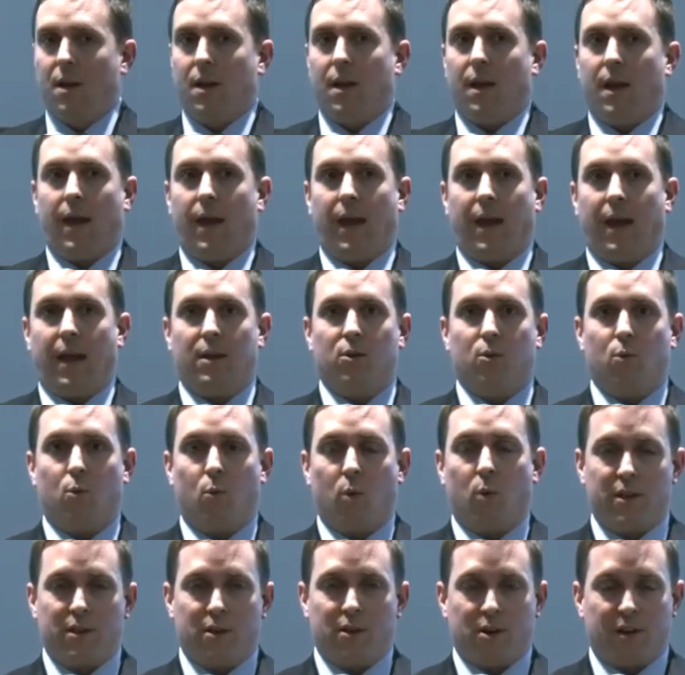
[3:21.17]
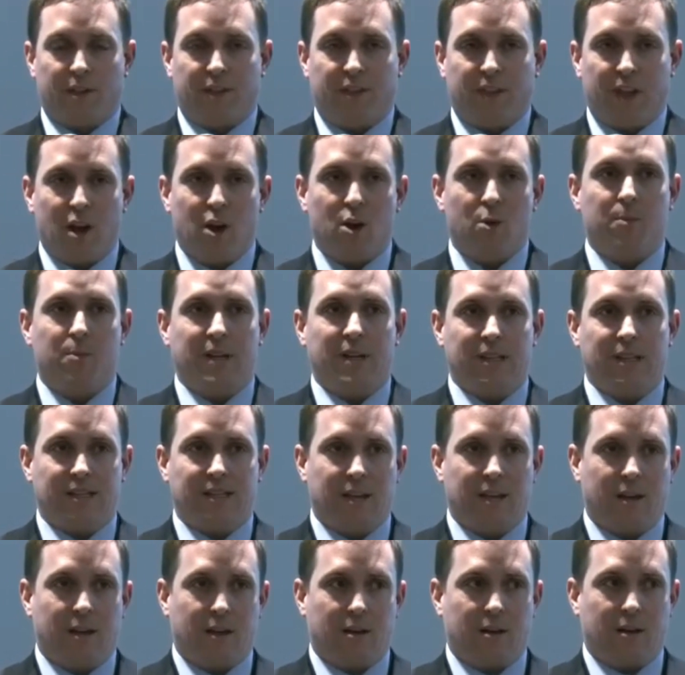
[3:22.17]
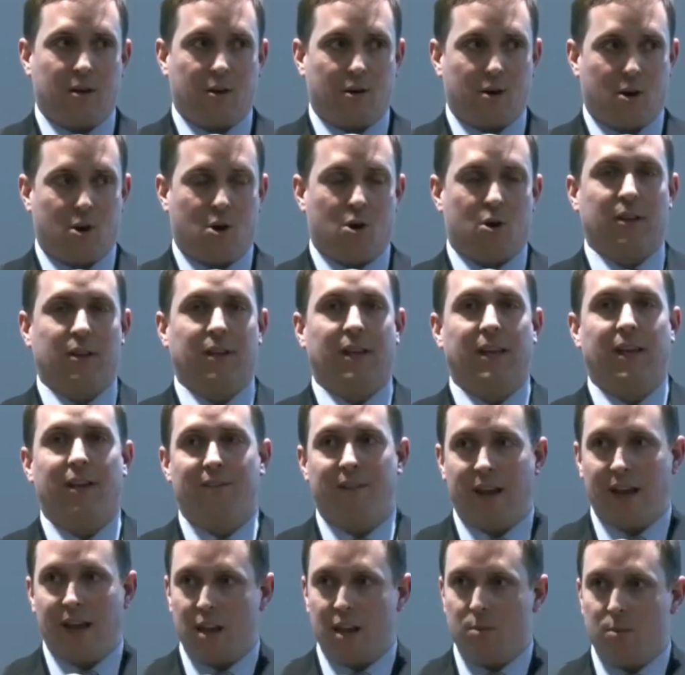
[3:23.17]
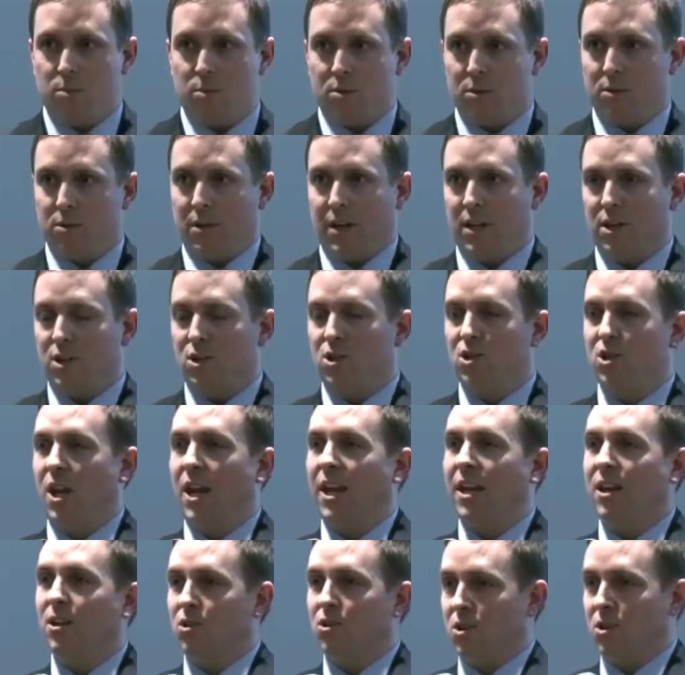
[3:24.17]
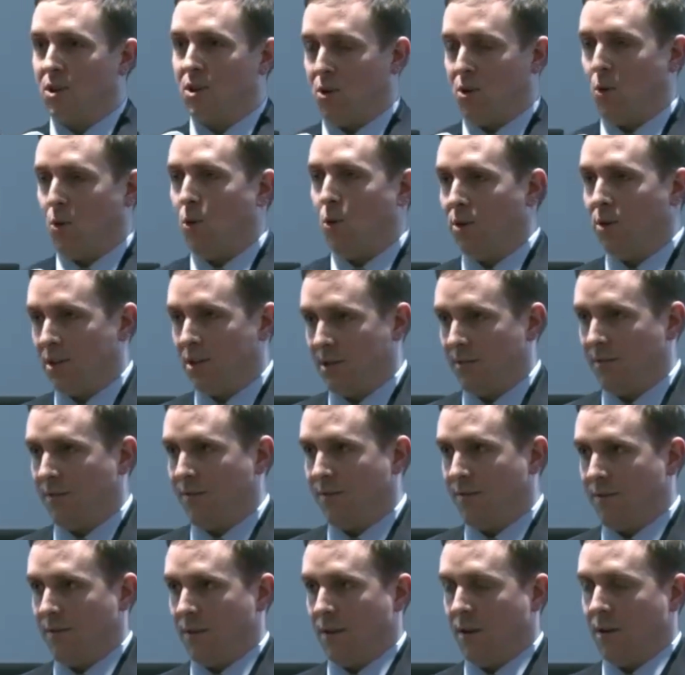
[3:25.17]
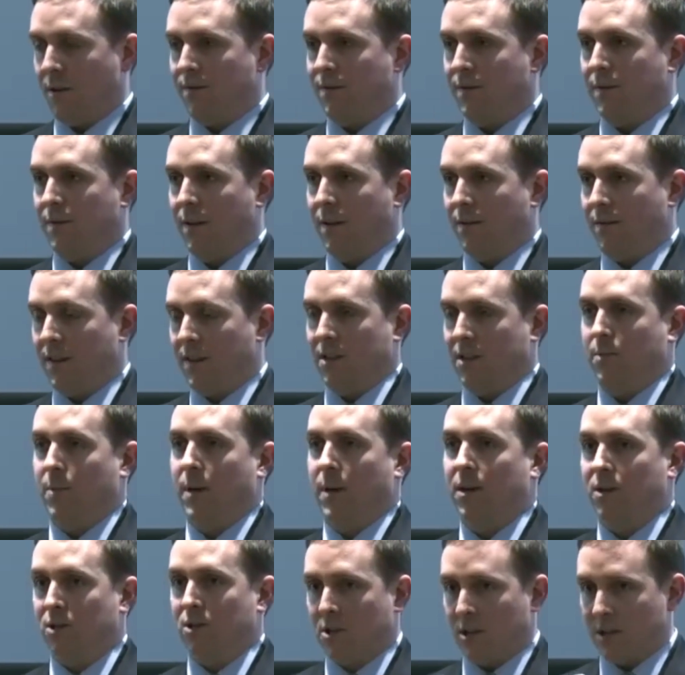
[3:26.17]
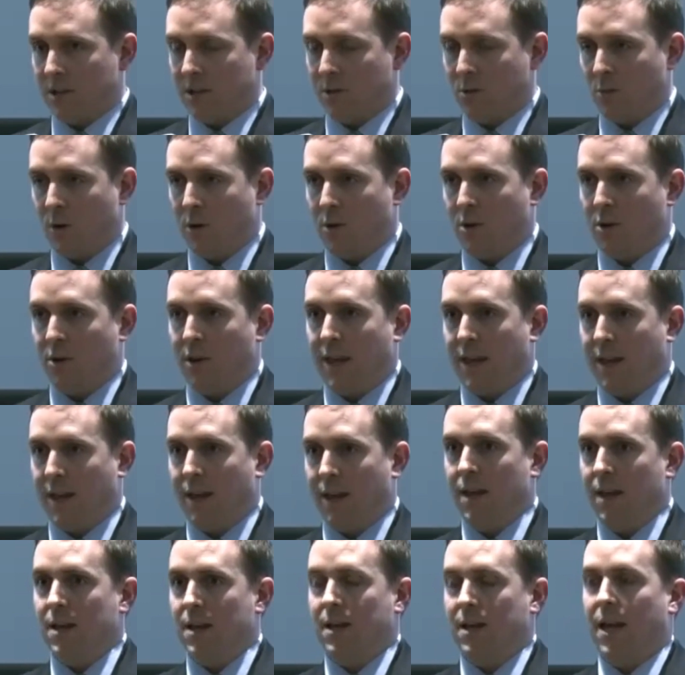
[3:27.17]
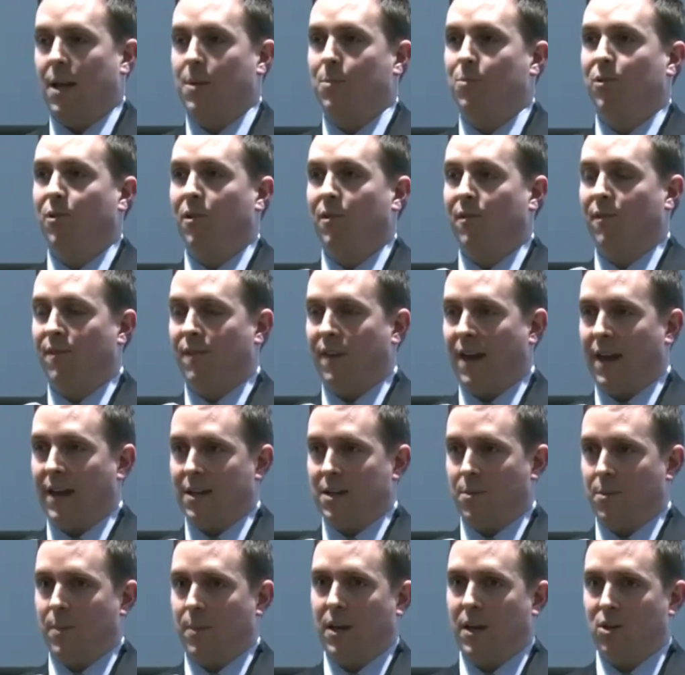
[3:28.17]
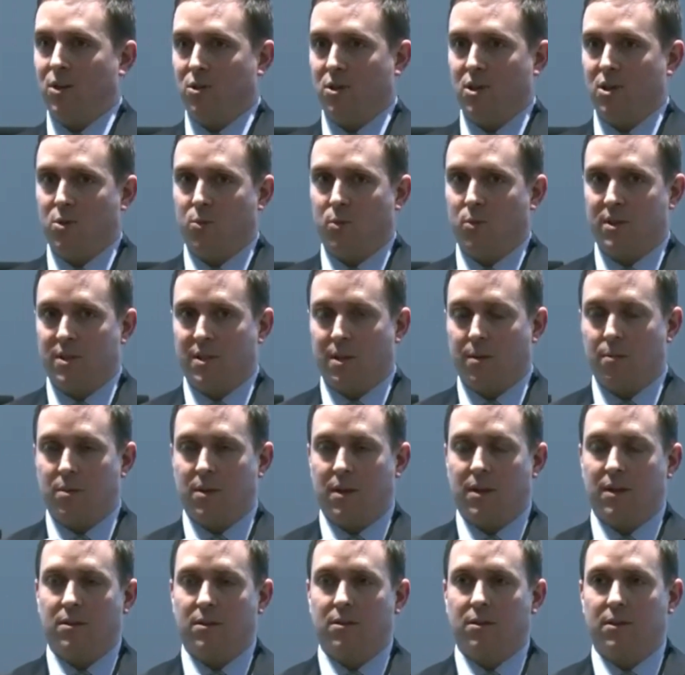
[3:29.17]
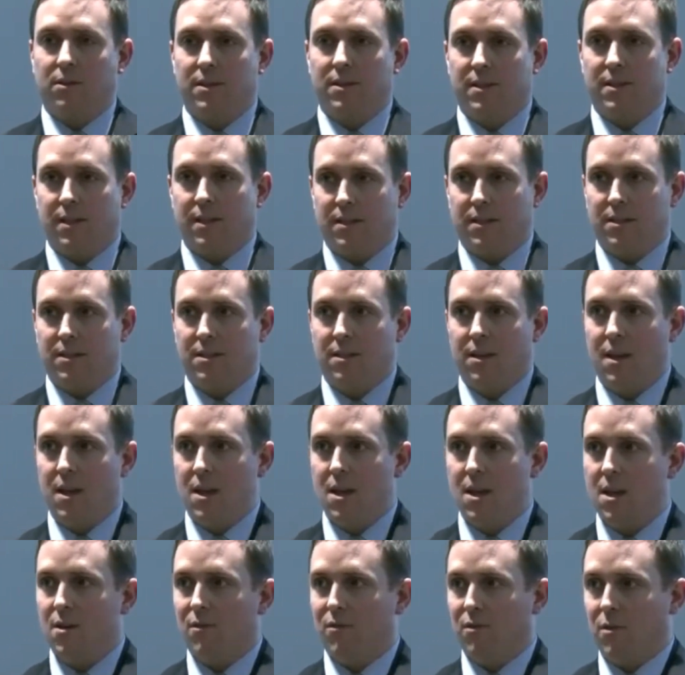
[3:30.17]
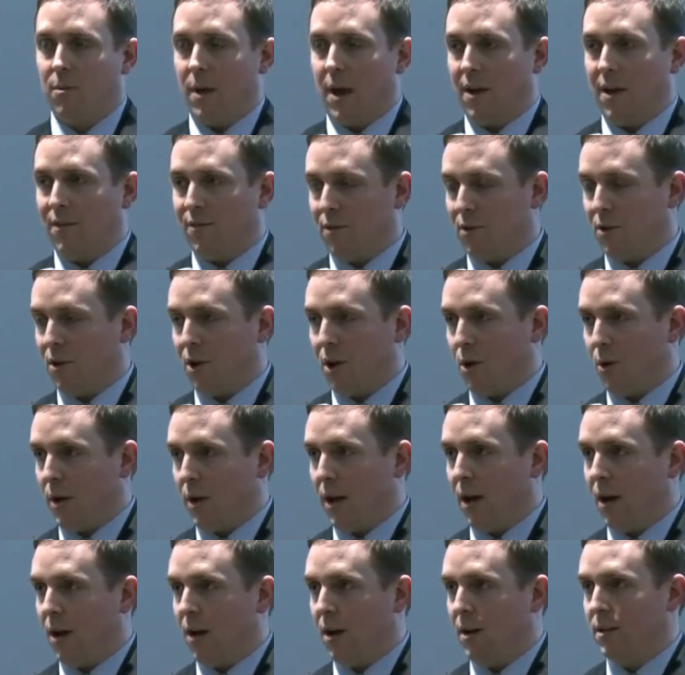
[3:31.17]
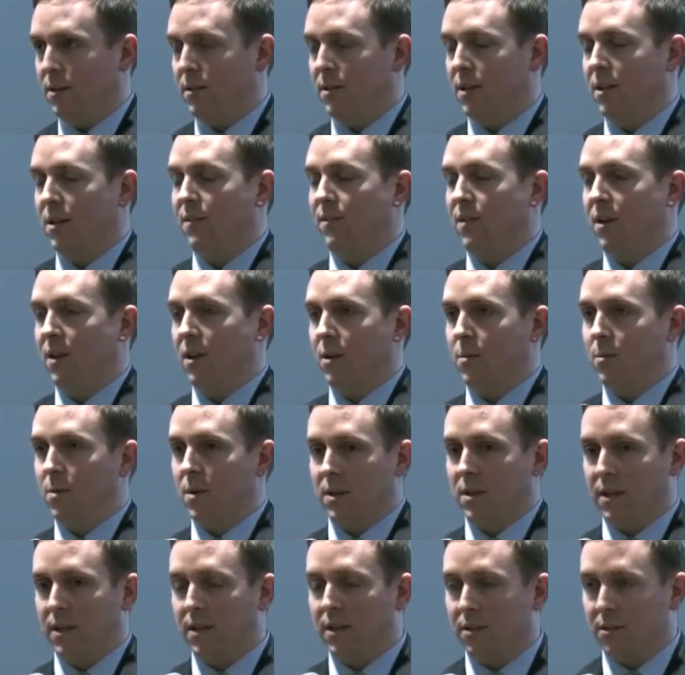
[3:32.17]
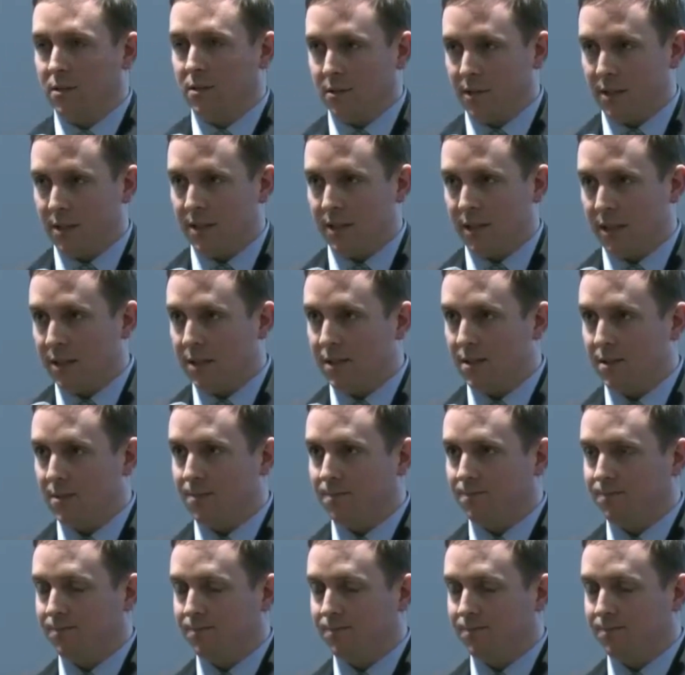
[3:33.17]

and whether therapies that are currently available can change the course of these patients, whether they can prevent patients with subclinical disease from ever going on to develop clinical disease.